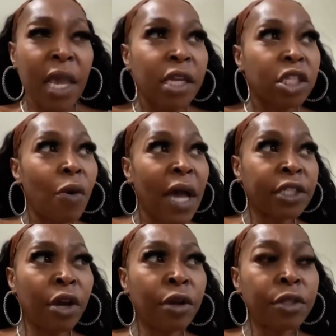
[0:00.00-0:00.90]
So I
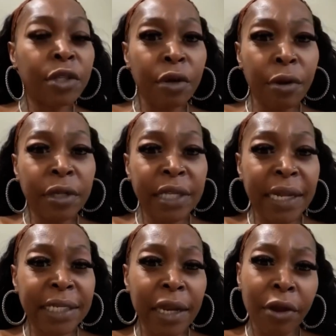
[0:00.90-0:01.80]
turned to the girls and I
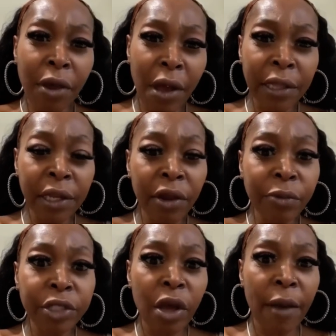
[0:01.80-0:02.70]
said, are y'all in here
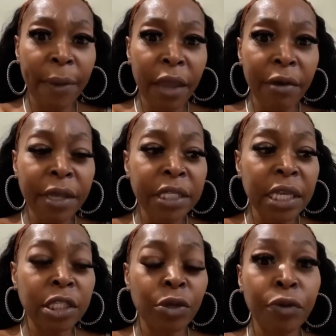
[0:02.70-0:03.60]
with y'all parents?
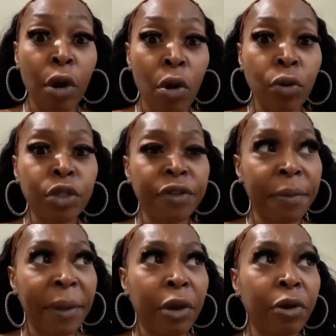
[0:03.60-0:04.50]
And so the
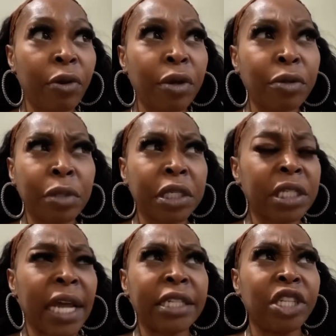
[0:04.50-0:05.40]
bigger girl
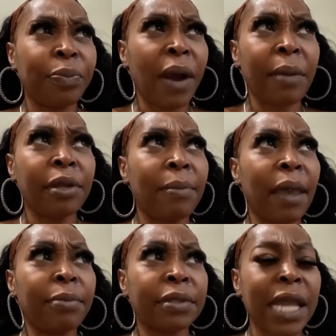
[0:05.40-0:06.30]
looked like she probably
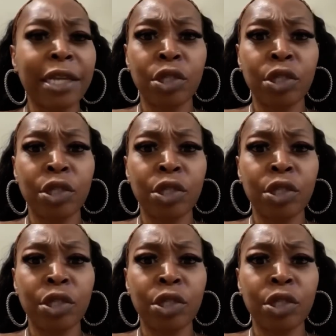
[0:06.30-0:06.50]
maybe was like